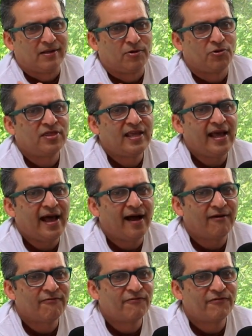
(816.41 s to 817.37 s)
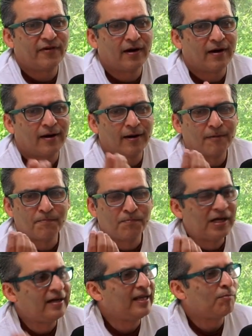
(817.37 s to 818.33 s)
Could they have
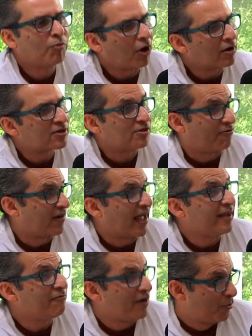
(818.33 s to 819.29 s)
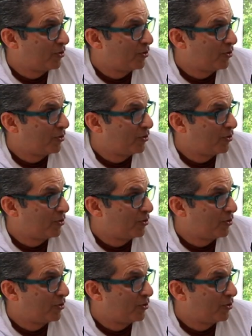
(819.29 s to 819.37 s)
building blocks of life,